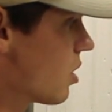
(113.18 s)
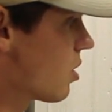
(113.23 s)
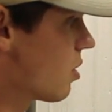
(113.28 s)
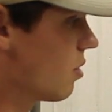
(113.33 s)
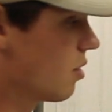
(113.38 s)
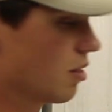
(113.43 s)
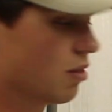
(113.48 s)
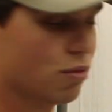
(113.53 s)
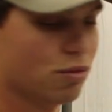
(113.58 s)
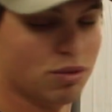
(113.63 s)

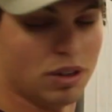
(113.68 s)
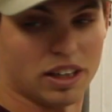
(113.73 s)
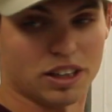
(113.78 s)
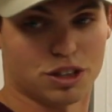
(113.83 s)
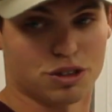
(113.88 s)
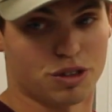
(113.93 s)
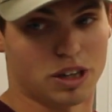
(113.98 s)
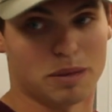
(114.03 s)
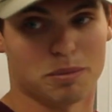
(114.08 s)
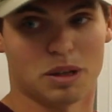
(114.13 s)
is
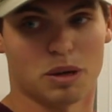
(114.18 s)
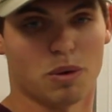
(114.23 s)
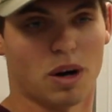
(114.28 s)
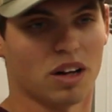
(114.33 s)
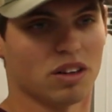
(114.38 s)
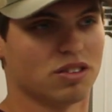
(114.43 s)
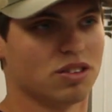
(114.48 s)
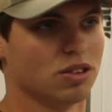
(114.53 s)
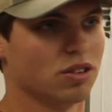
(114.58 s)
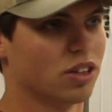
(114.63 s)
extremely
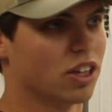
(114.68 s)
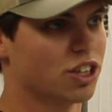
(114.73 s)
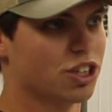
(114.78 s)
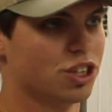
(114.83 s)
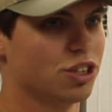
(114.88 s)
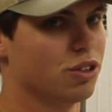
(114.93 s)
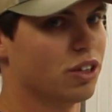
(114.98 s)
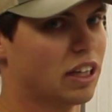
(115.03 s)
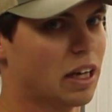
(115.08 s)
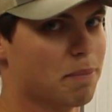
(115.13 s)
well tuned. It's
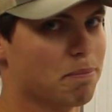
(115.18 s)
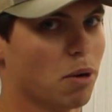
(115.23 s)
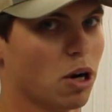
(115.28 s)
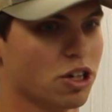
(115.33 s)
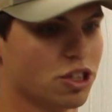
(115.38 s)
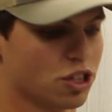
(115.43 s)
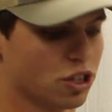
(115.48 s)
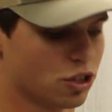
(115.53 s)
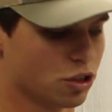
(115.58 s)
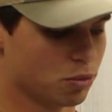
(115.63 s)
shooting a
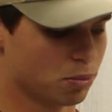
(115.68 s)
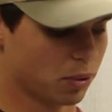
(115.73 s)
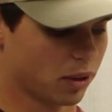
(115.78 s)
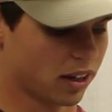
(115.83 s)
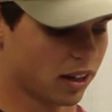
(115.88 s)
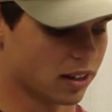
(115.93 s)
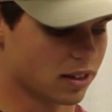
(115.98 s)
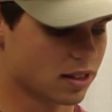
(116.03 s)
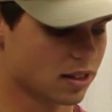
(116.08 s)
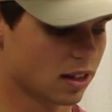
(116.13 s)
bunch of
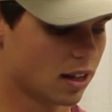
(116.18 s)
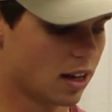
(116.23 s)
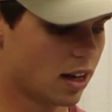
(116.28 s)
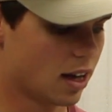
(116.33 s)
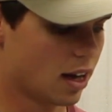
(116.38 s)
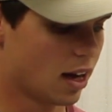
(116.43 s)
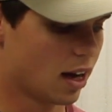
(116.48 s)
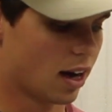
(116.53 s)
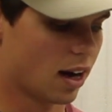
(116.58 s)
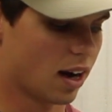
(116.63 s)
duplicates.
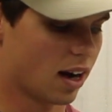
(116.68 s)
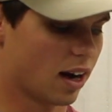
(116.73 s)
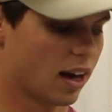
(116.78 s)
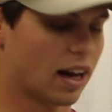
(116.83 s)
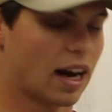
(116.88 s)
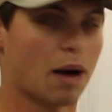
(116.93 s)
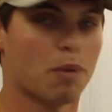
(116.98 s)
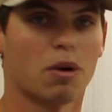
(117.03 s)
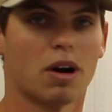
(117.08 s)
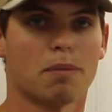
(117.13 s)

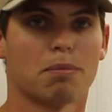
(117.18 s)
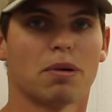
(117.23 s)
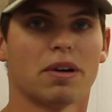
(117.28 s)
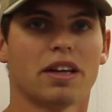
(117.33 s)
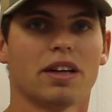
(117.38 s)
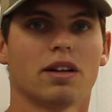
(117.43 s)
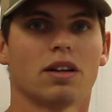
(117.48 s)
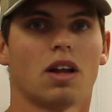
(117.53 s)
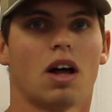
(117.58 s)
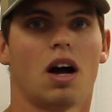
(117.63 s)
And I want to
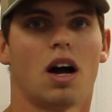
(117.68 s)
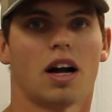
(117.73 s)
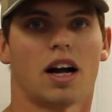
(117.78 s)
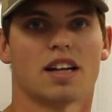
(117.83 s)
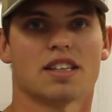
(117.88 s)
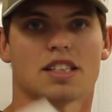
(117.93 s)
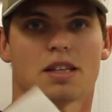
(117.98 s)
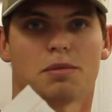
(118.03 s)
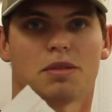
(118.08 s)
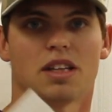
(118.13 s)
bring you along
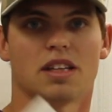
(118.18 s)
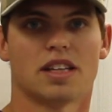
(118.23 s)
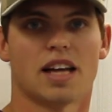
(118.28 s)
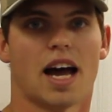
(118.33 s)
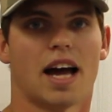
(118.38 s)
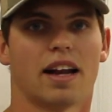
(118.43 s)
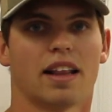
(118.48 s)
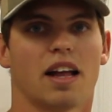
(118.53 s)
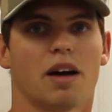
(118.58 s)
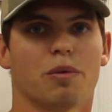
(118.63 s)
on some of the
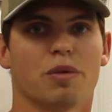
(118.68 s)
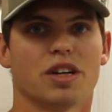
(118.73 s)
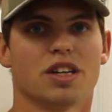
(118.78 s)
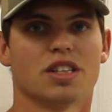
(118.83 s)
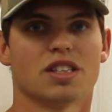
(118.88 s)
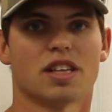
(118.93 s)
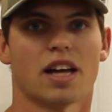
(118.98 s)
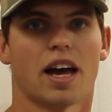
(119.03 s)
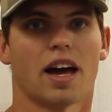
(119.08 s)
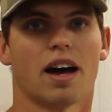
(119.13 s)
data that we
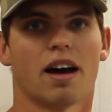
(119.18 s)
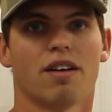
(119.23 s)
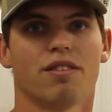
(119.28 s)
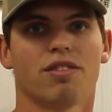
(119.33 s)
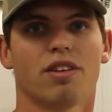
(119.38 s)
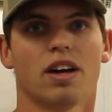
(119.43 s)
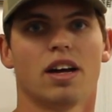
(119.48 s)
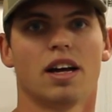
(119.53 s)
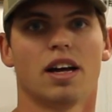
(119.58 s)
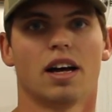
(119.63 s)
just
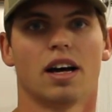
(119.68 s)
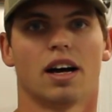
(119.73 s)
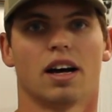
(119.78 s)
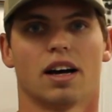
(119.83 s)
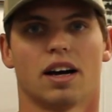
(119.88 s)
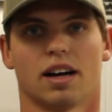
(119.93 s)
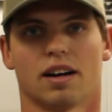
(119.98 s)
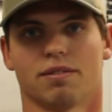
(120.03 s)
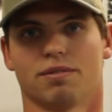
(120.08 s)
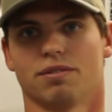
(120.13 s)
have
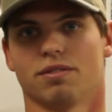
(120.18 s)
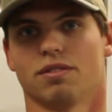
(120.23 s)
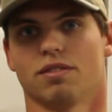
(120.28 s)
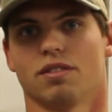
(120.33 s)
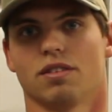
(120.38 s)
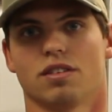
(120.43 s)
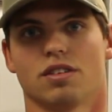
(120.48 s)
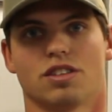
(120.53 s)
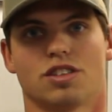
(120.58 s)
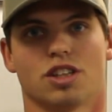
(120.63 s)

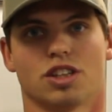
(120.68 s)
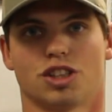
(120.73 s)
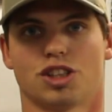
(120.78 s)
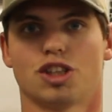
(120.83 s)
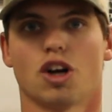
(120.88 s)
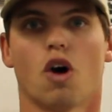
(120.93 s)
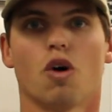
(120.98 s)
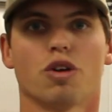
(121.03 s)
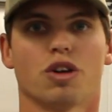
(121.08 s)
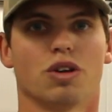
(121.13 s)
to
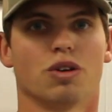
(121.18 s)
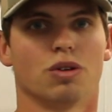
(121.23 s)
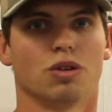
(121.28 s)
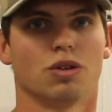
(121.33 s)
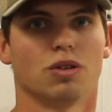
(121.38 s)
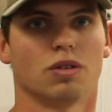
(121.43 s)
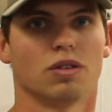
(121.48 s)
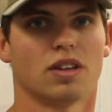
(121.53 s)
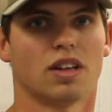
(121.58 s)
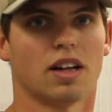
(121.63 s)
show
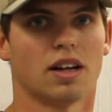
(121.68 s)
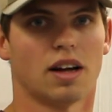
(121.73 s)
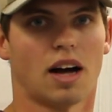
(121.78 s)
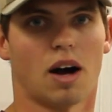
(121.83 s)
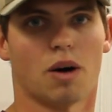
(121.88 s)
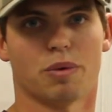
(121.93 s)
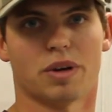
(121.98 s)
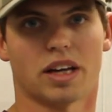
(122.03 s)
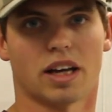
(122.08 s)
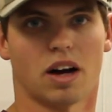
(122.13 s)
you
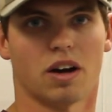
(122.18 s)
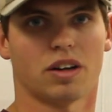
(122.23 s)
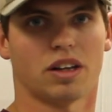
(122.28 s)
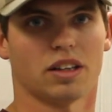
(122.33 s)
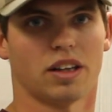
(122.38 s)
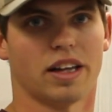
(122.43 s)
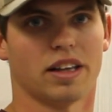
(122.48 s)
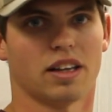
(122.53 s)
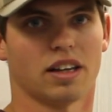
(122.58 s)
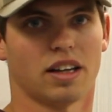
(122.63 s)
how we
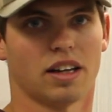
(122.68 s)
calculate